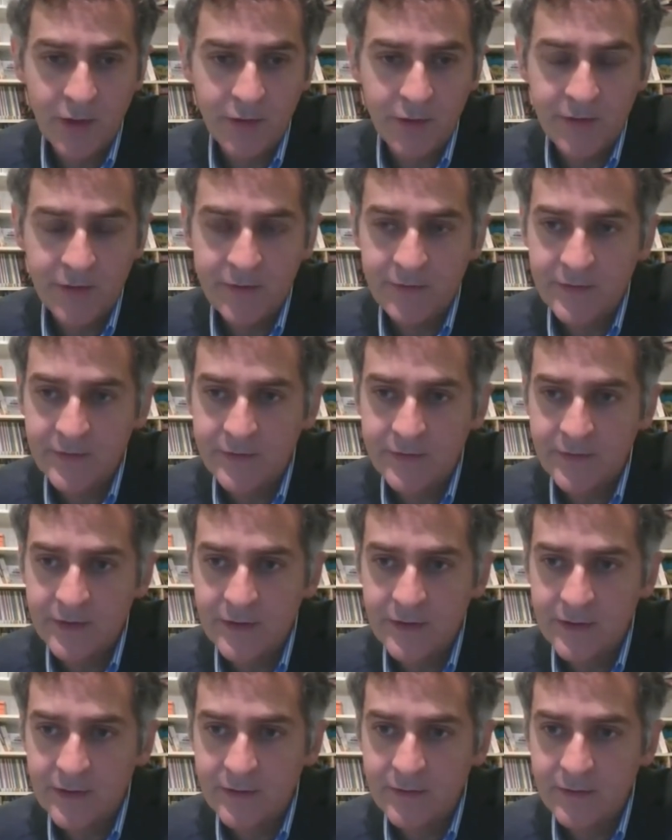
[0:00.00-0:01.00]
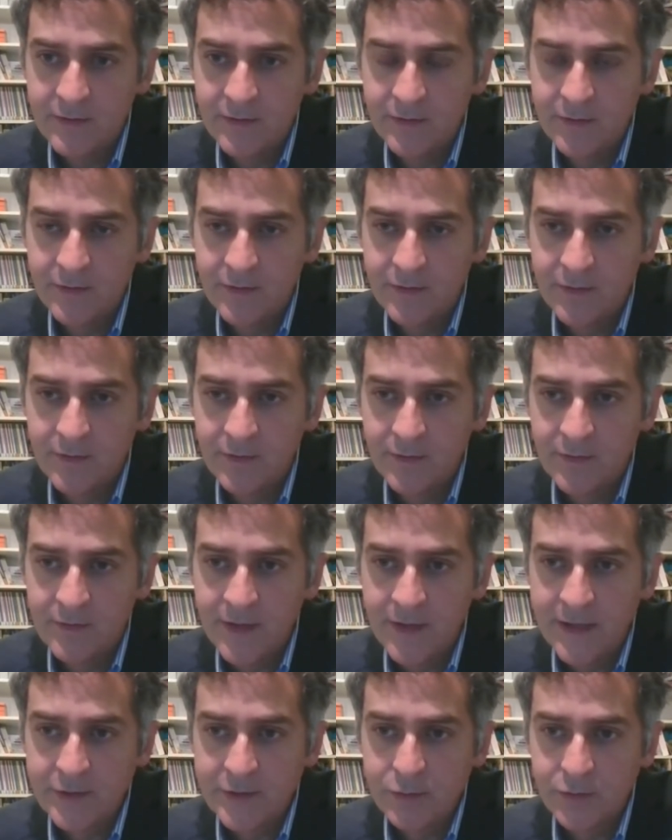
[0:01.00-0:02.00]
I think that the
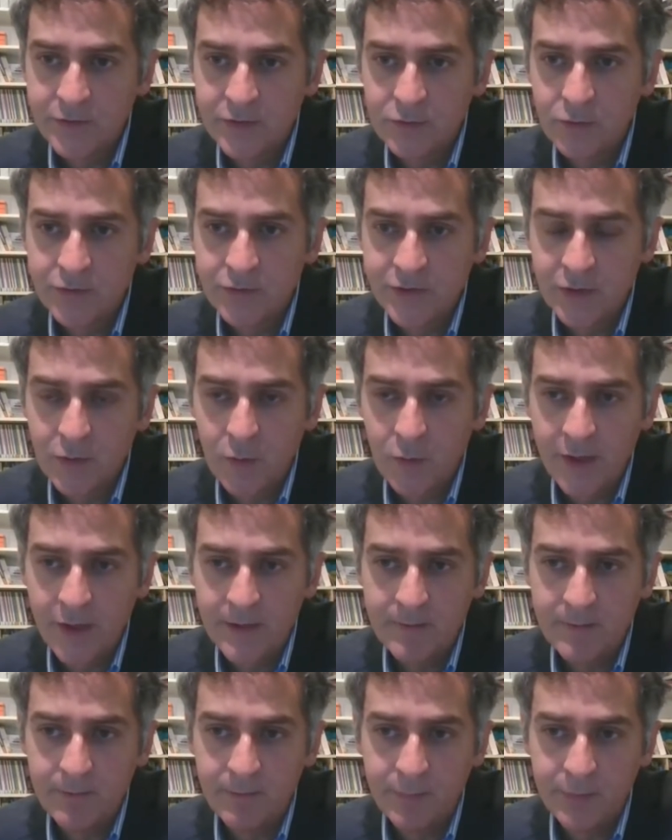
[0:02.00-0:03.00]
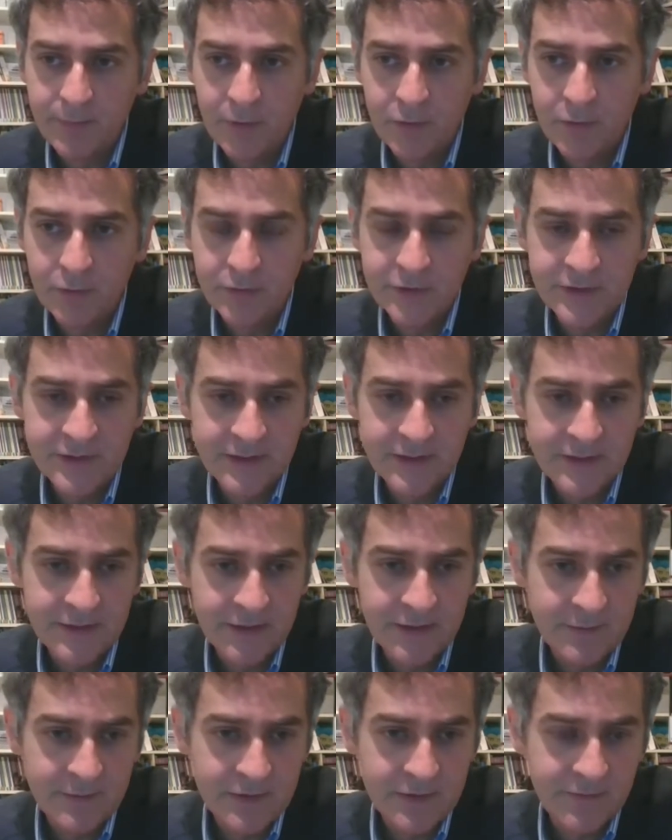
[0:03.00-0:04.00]
next one's also quite important in
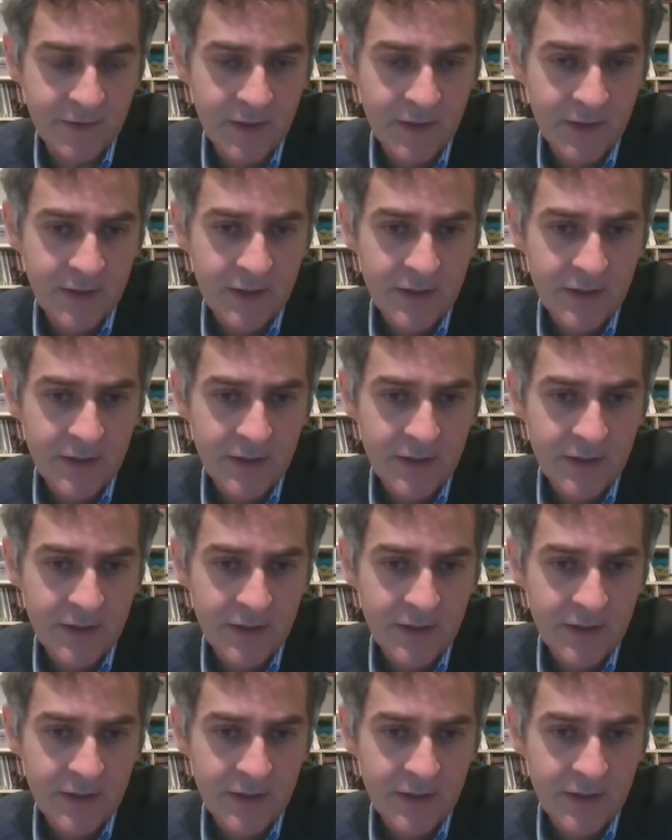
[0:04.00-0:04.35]
terms of